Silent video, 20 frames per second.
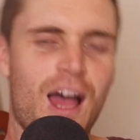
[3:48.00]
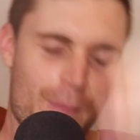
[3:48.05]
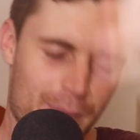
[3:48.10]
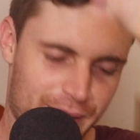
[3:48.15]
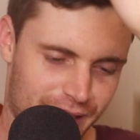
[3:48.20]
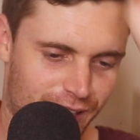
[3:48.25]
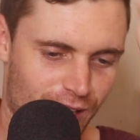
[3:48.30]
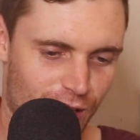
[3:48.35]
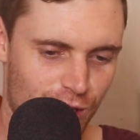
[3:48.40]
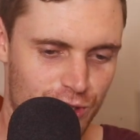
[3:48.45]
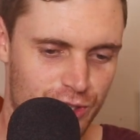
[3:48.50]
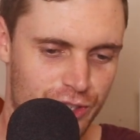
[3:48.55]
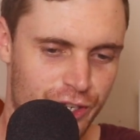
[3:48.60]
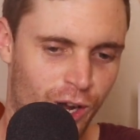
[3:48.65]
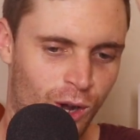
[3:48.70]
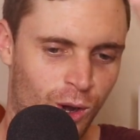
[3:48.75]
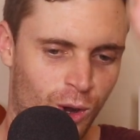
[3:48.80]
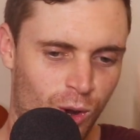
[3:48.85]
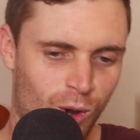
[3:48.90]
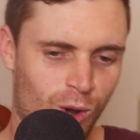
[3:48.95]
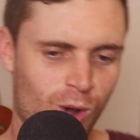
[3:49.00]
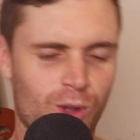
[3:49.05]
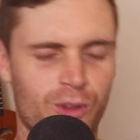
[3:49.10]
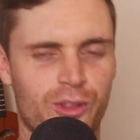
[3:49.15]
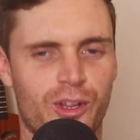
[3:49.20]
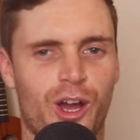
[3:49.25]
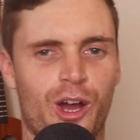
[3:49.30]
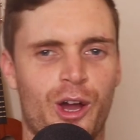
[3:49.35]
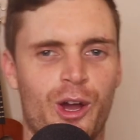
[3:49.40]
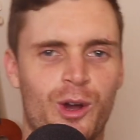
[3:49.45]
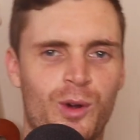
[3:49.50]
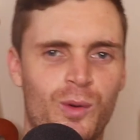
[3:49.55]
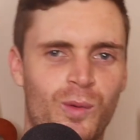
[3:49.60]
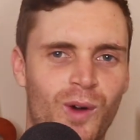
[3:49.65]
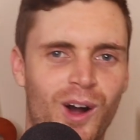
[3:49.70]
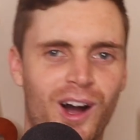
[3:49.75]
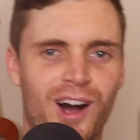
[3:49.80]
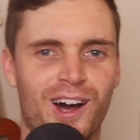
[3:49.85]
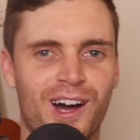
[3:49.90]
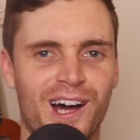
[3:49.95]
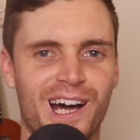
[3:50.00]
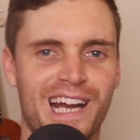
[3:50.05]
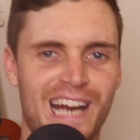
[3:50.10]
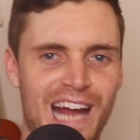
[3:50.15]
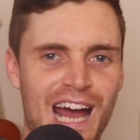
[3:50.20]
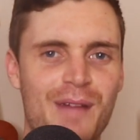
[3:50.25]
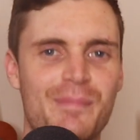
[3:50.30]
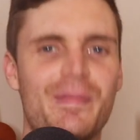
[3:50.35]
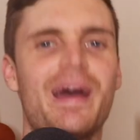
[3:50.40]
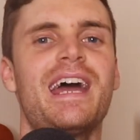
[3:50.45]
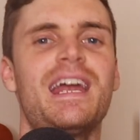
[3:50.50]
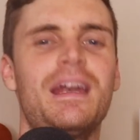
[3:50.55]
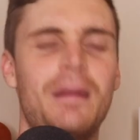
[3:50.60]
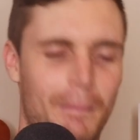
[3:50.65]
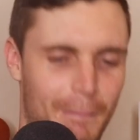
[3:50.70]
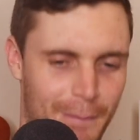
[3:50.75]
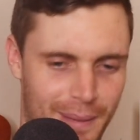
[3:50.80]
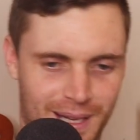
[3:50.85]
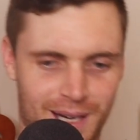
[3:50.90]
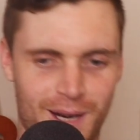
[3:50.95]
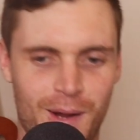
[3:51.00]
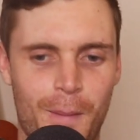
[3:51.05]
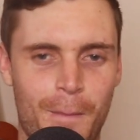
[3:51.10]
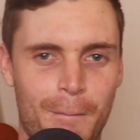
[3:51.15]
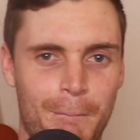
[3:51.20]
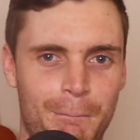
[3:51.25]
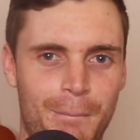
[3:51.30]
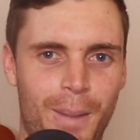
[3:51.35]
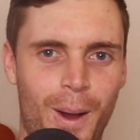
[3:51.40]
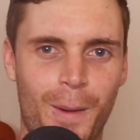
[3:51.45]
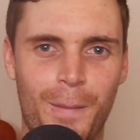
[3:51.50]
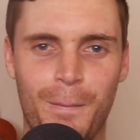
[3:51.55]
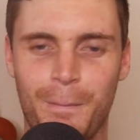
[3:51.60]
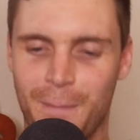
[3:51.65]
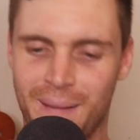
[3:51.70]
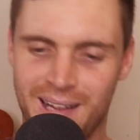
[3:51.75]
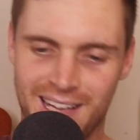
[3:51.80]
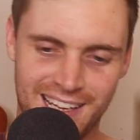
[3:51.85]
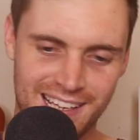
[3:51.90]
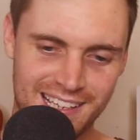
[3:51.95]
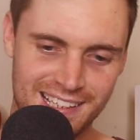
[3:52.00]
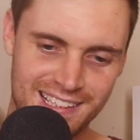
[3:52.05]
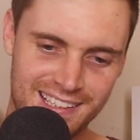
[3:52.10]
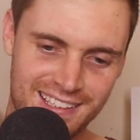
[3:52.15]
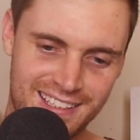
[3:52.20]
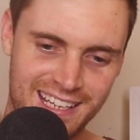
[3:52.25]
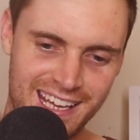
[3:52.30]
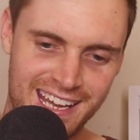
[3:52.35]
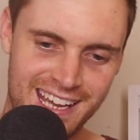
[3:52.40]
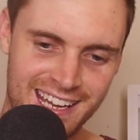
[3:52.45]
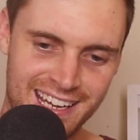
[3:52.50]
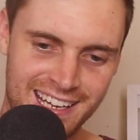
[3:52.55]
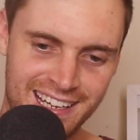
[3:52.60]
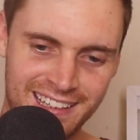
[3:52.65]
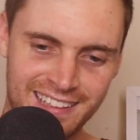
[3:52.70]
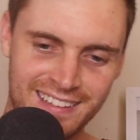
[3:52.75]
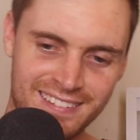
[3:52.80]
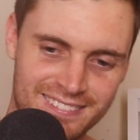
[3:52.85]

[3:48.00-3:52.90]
Because you all know what I meant. Ba-dum-bum. Ding!